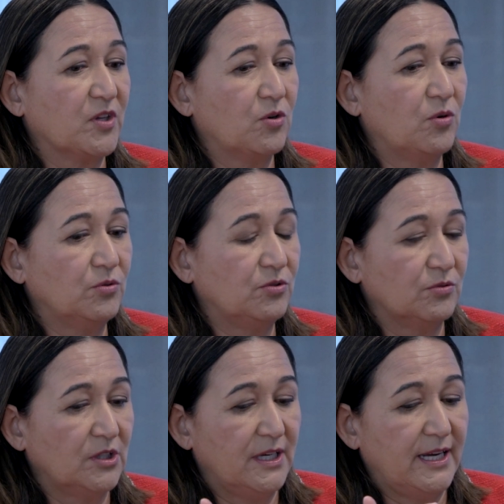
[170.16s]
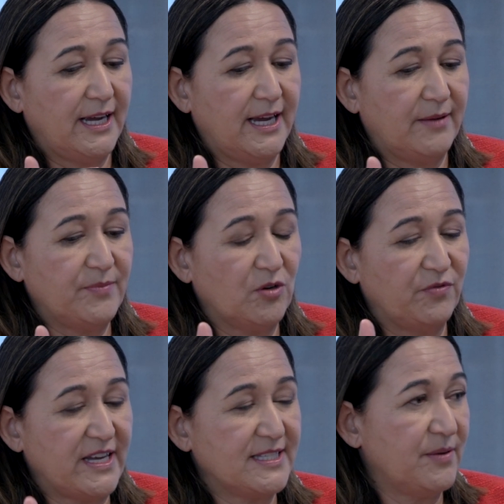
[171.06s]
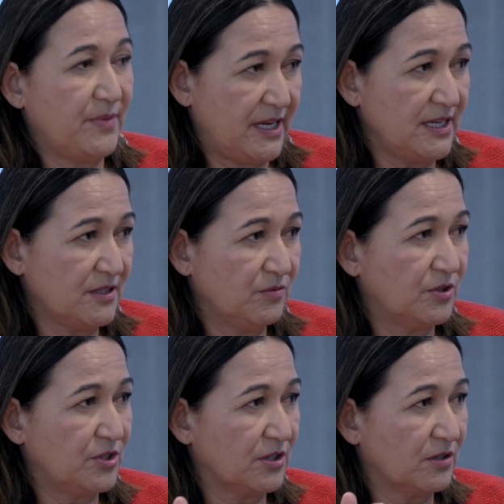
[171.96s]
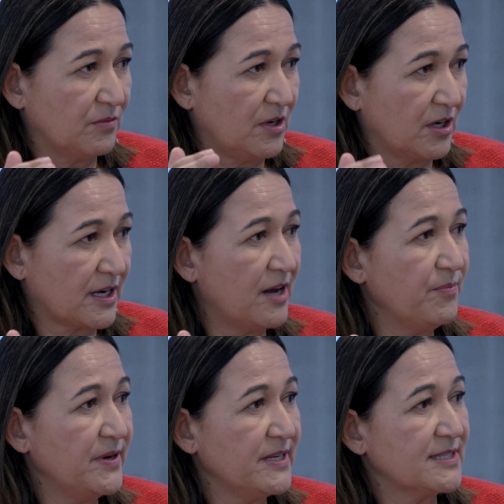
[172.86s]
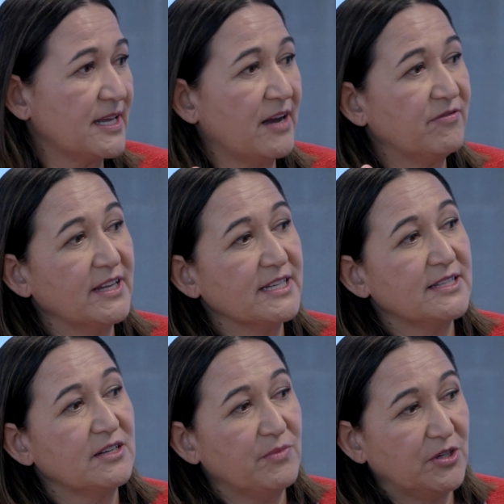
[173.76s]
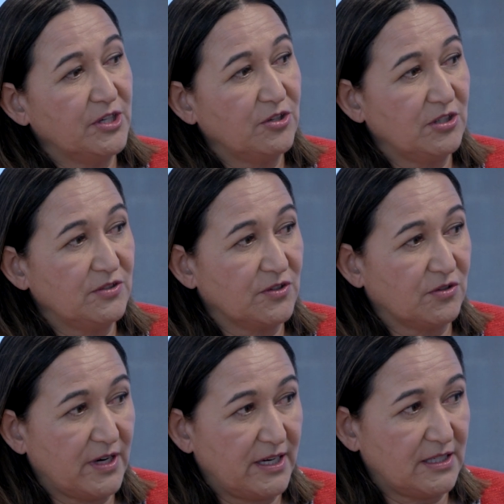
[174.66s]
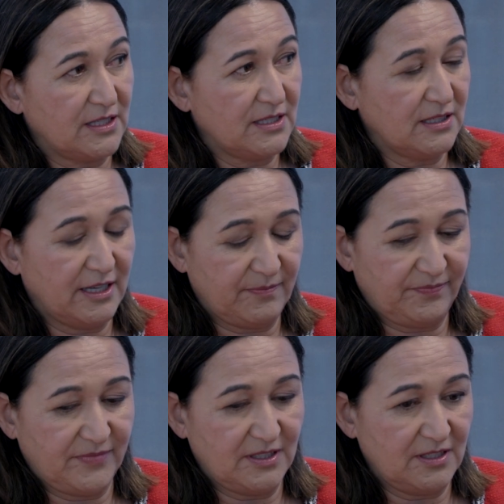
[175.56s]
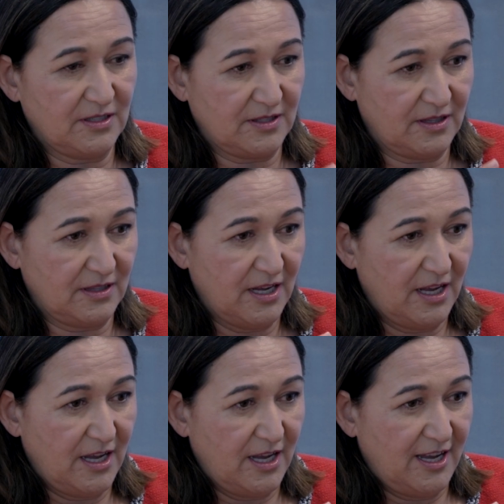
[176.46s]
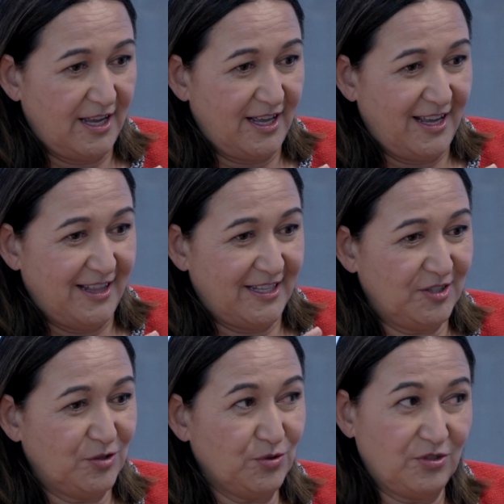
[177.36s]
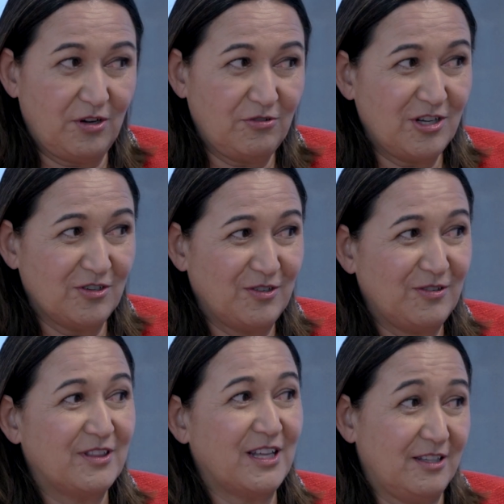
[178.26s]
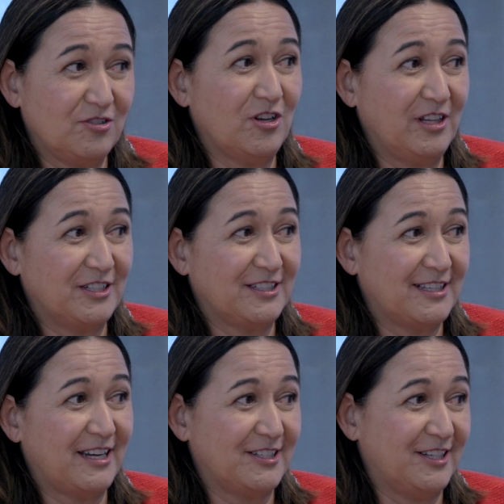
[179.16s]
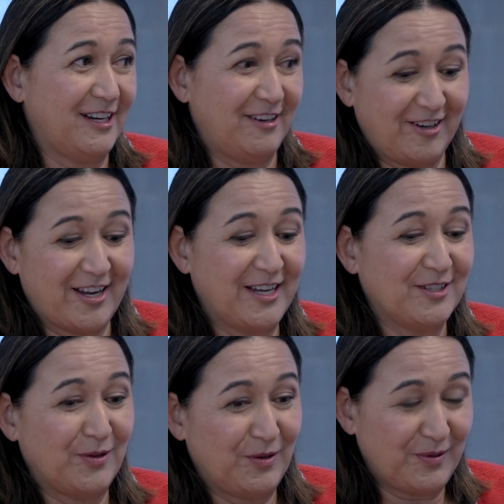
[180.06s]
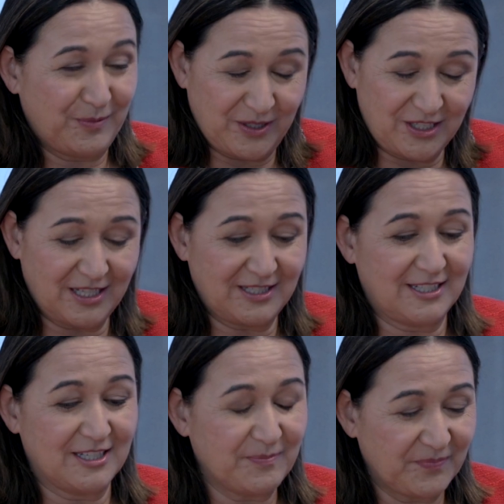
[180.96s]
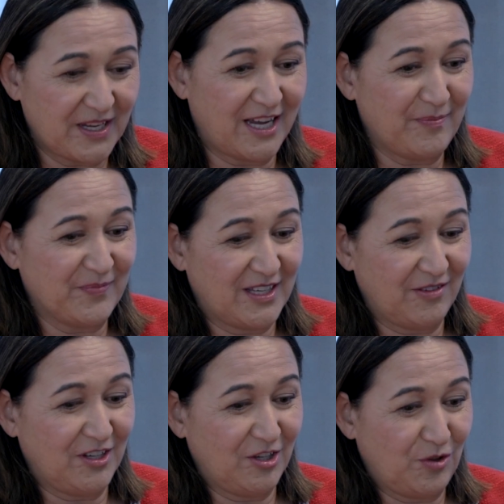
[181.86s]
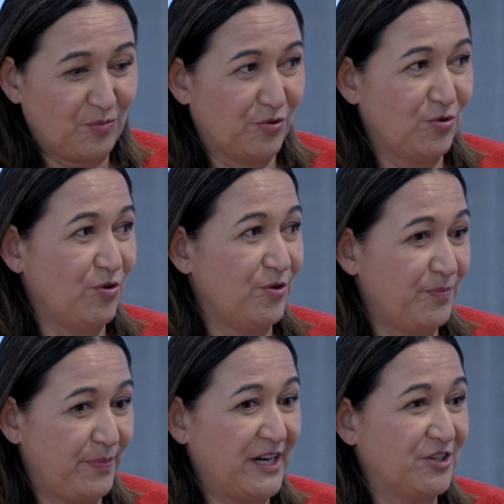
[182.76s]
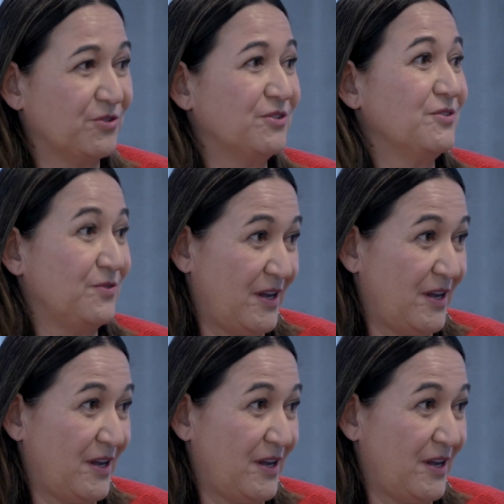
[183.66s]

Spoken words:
called of SMEs, which are companies that have less than $1 million in creditors. Now, this is also new that there's no legislation yet, okay? So we're just giving you the broad picture as